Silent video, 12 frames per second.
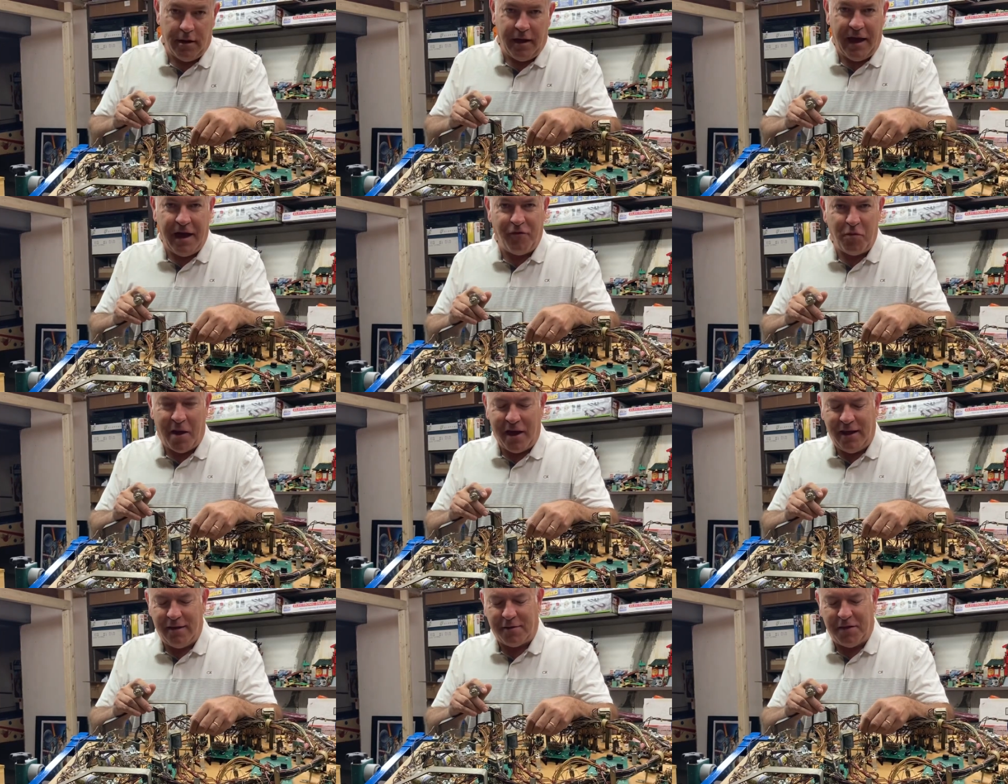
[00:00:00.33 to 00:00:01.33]
Hey
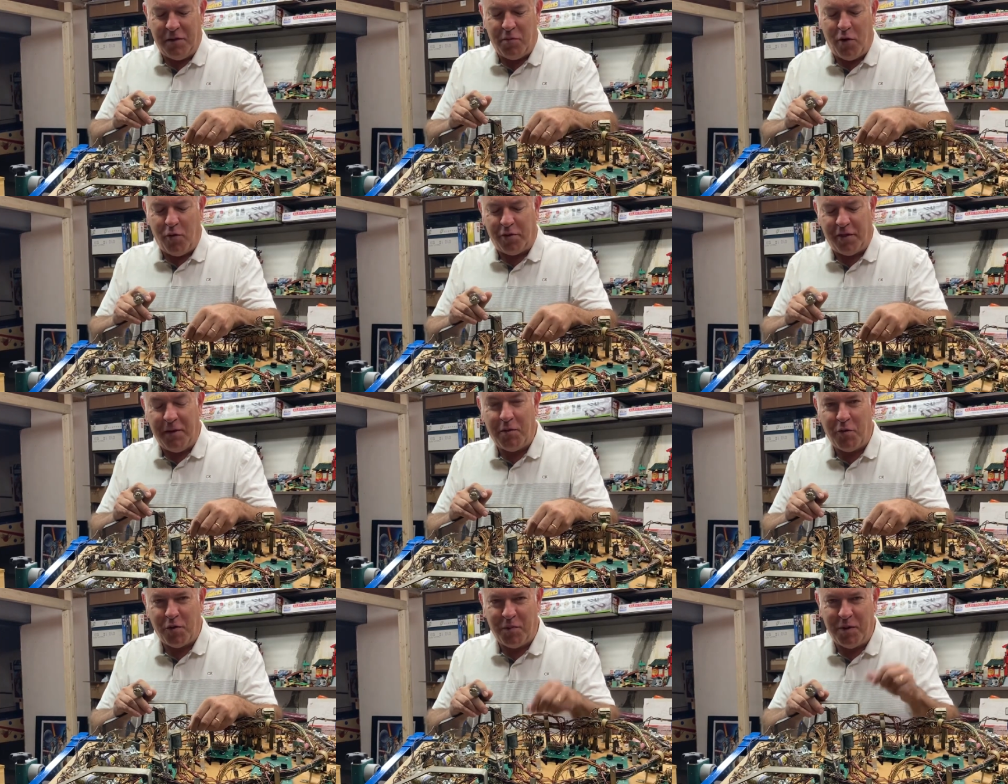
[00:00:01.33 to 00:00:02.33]
everybody, it's Leebo with
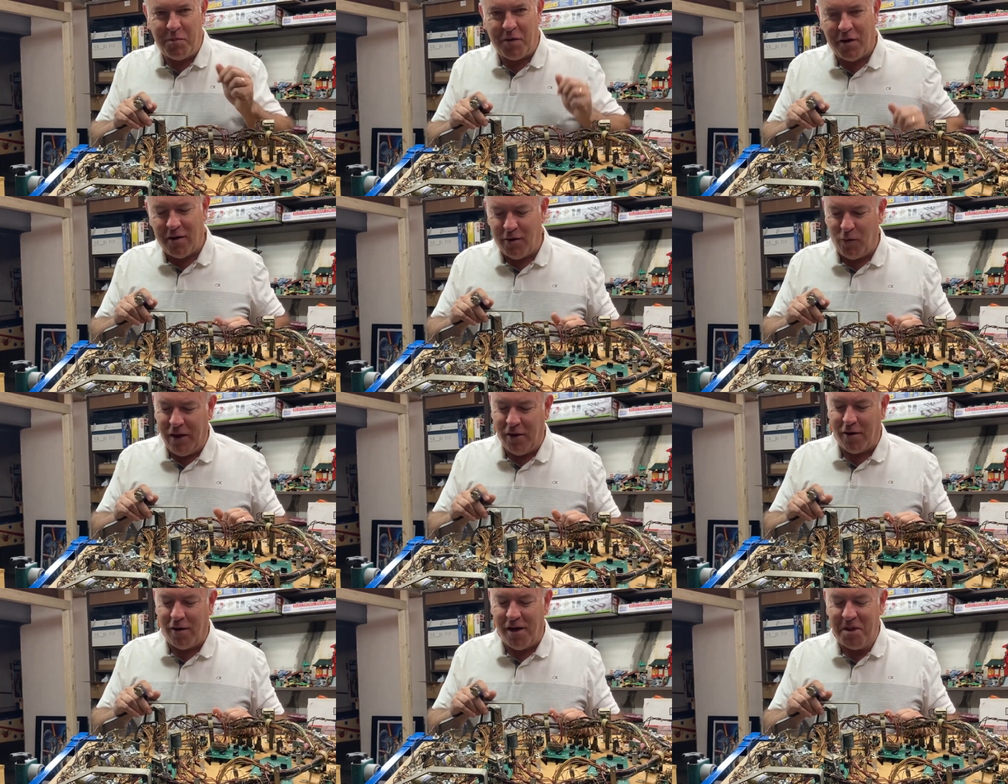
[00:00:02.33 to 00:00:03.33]
Leebo's Pinball. We
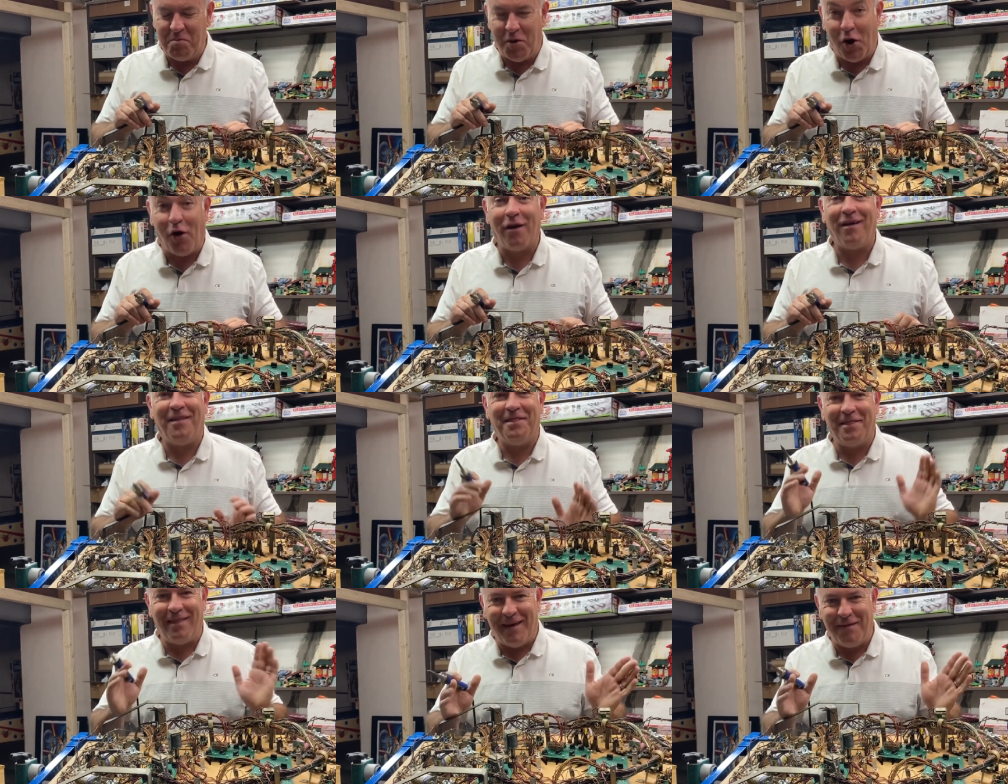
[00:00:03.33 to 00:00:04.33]
are on part
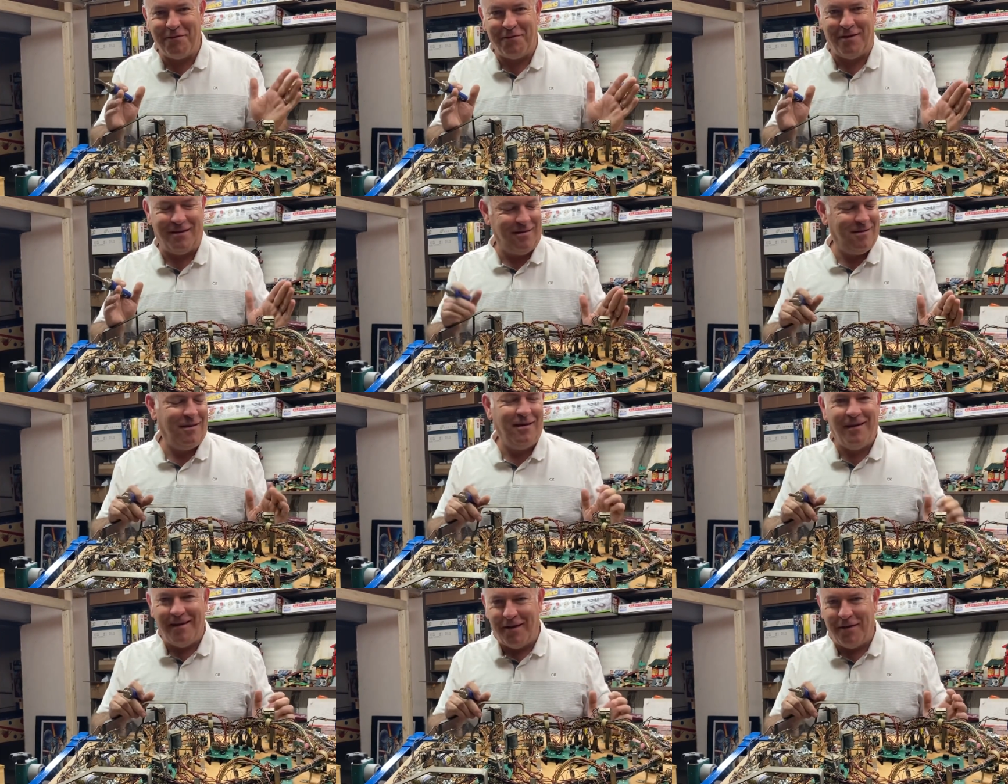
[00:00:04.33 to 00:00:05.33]
11
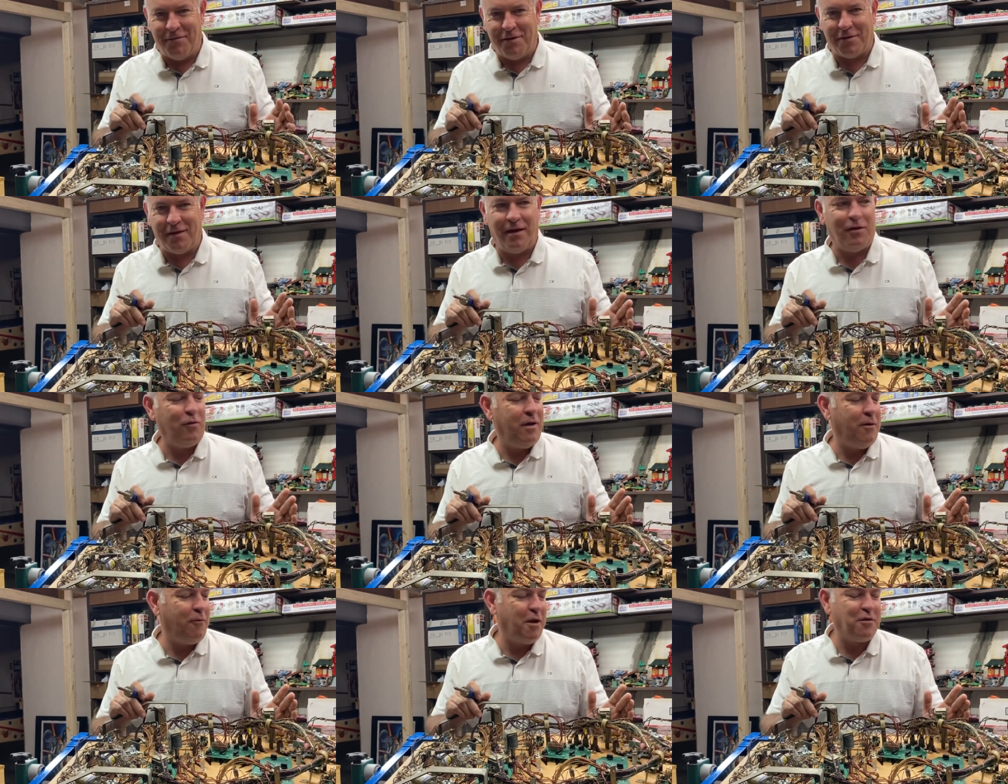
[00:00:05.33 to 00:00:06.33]
of this
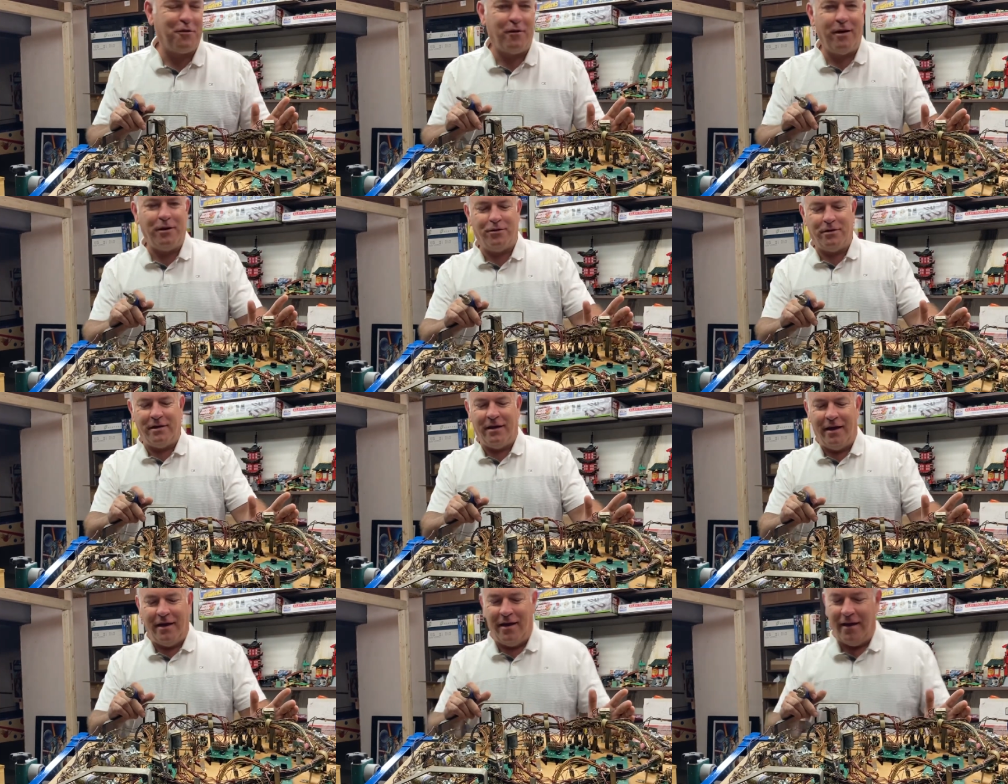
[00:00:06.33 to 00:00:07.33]
getaway restoration.
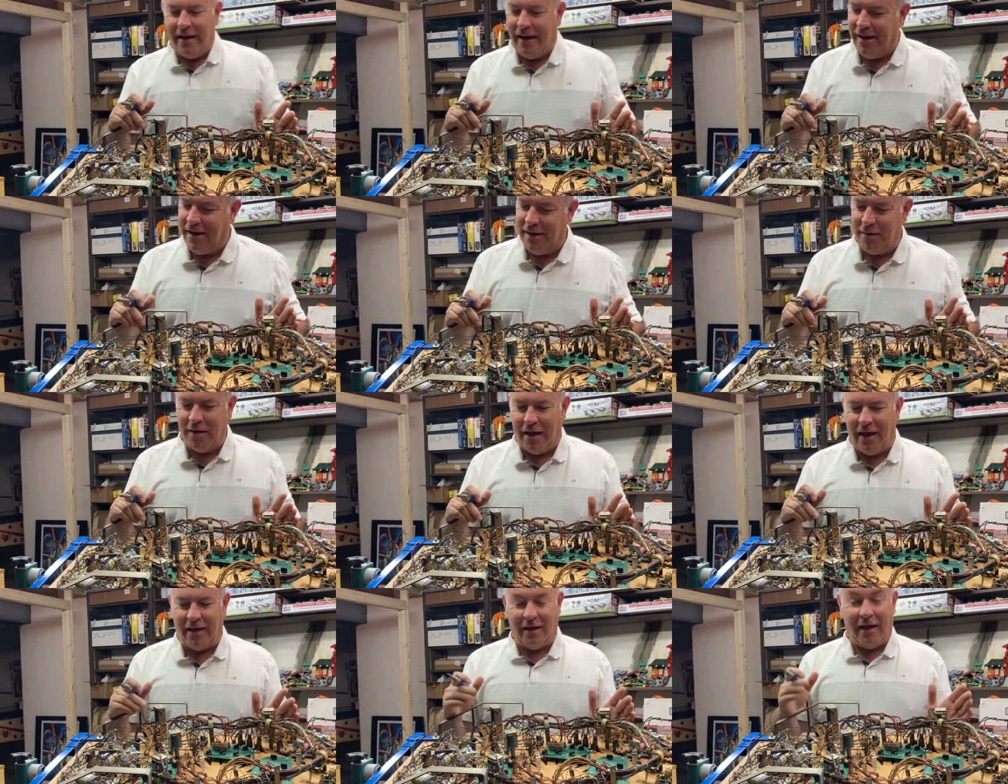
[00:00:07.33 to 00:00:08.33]
Uh,
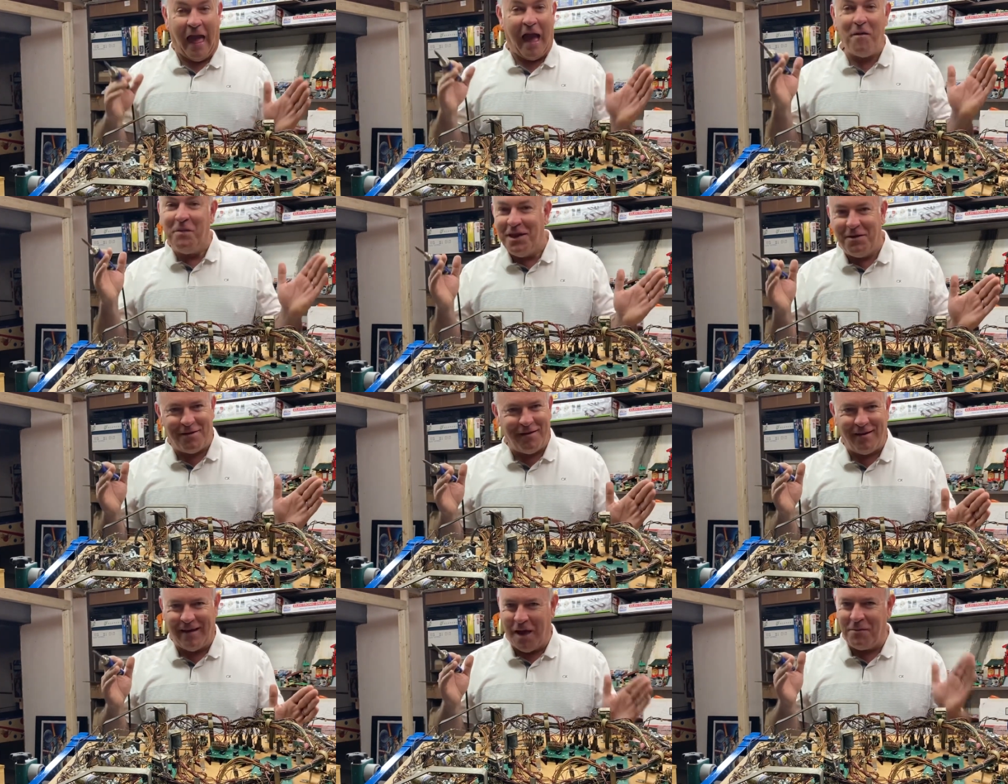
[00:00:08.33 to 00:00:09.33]
how many
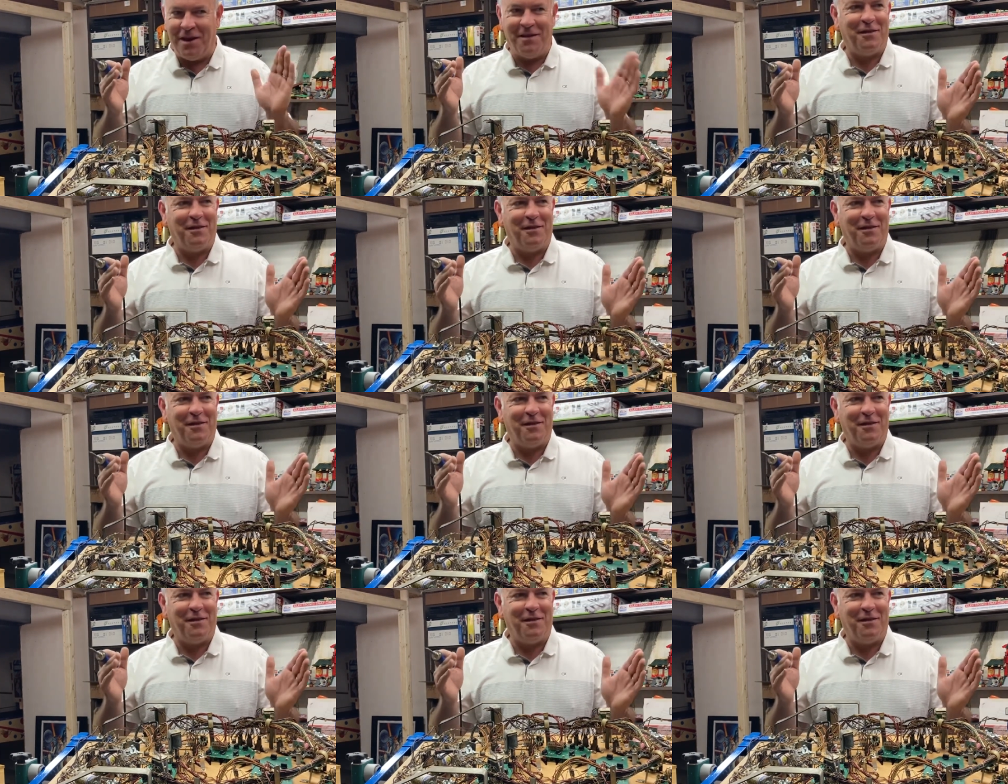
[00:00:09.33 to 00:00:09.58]
how many in the